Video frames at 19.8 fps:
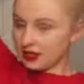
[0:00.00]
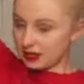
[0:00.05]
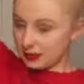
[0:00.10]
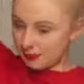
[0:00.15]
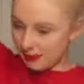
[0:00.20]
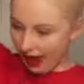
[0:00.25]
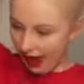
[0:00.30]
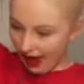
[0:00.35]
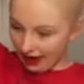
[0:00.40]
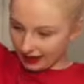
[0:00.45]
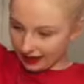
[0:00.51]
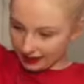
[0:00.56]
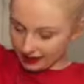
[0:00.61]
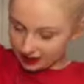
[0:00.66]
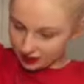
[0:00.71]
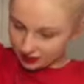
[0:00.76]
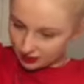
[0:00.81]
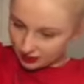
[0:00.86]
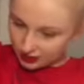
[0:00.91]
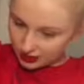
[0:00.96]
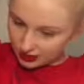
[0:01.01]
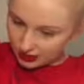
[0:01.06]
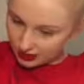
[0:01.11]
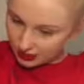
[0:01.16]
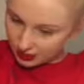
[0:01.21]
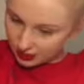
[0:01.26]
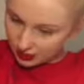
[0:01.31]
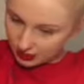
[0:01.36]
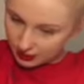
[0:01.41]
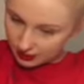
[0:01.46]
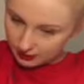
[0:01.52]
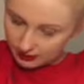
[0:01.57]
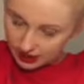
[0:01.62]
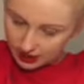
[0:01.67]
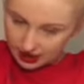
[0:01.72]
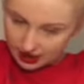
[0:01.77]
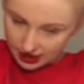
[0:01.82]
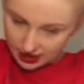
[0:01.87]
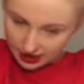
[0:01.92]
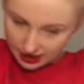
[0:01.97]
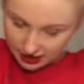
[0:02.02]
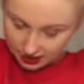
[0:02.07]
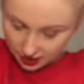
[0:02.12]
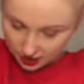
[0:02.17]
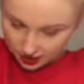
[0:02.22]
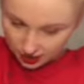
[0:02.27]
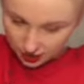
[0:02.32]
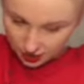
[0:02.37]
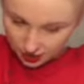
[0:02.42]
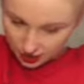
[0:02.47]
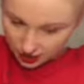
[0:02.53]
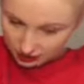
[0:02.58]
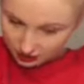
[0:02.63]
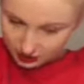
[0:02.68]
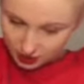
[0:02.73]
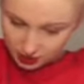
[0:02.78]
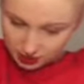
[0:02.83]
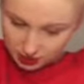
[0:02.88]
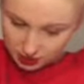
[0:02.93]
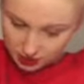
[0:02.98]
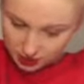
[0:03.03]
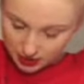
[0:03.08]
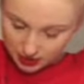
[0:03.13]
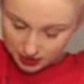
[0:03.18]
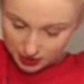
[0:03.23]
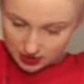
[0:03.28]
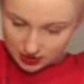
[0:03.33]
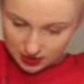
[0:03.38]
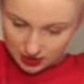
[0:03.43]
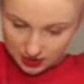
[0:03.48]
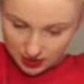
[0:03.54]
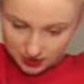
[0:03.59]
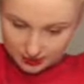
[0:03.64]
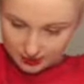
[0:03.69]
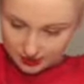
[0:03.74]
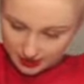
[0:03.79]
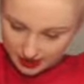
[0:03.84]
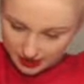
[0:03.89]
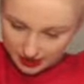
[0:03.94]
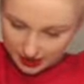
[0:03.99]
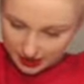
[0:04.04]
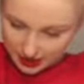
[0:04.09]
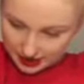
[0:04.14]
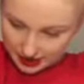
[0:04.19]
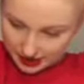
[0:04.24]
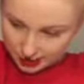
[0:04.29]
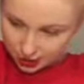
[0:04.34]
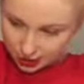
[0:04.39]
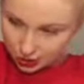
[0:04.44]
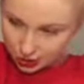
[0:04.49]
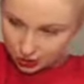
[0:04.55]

The back is really annoying me and I could go get a bobby pin, but then again, that's a